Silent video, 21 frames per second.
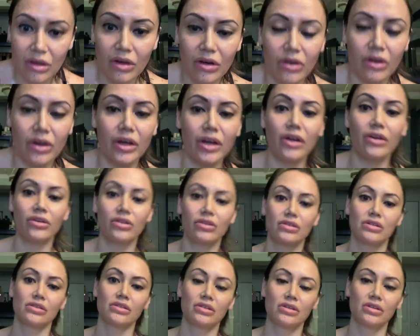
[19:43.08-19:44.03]
Okay.
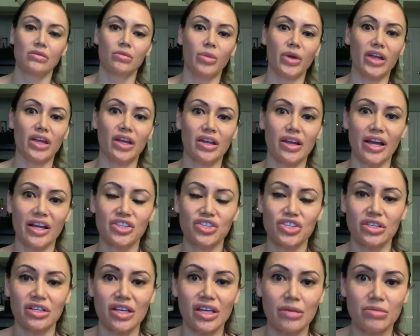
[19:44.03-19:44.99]
My
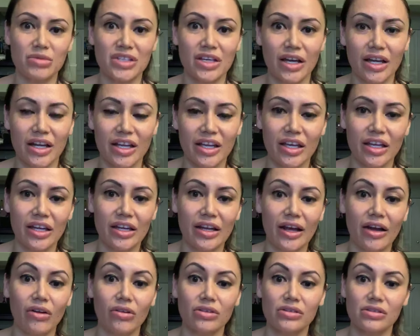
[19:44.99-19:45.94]
connection keeps cutting in and
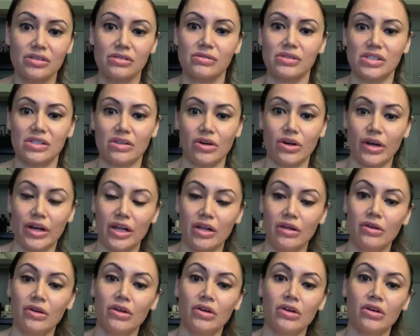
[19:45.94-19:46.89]
out. Sorry.
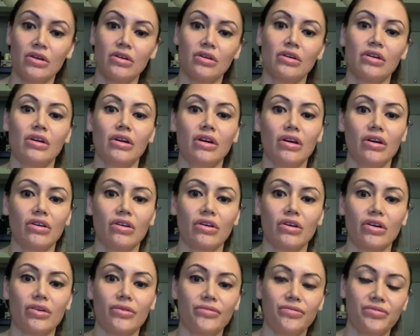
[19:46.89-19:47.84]

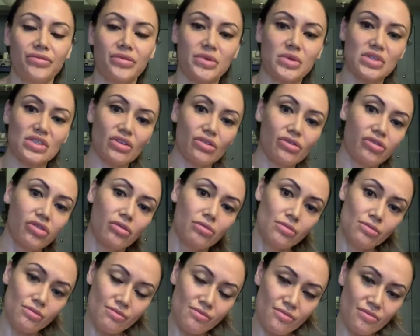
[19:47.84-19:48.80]
Okay. So
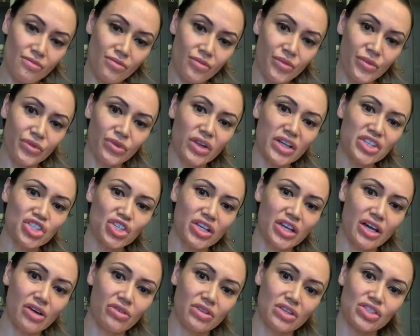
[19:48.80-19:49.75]
flushing
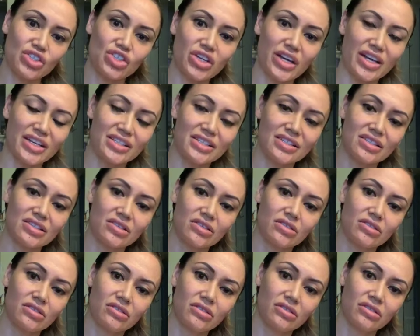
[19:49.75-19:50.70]
out the chest.
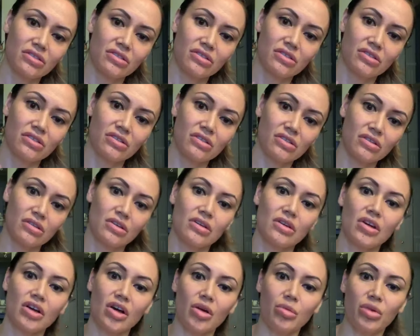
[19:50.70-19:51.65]

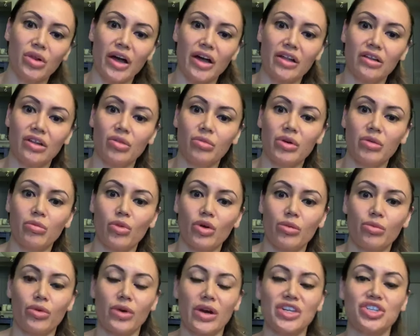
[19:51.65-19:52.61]
Apply a little bit more
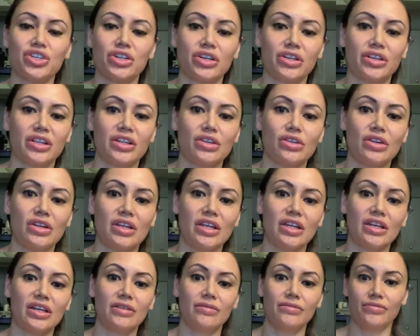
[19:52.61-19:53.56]
pressure than you
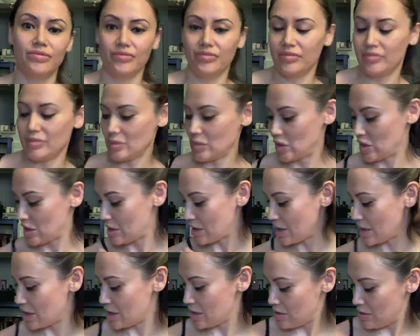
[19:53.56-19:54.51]
needed.
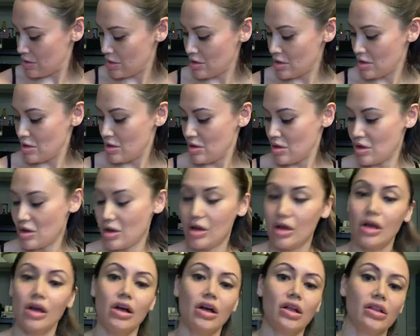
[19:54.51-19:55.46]
Okay.
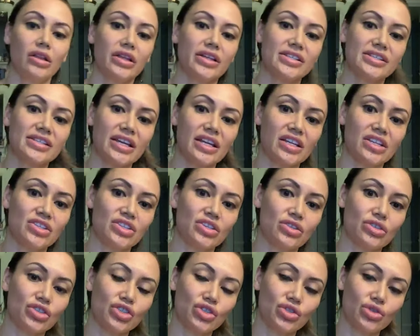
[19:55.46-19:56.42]
Let's get into the
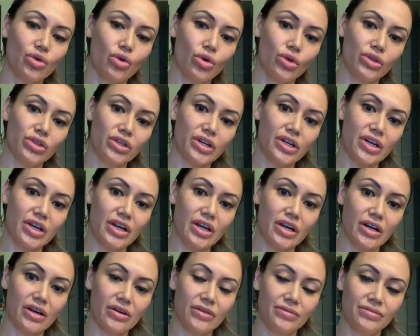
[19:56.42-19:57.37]
shoulder
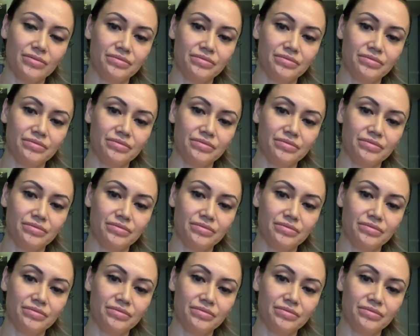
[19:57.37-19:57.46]
here.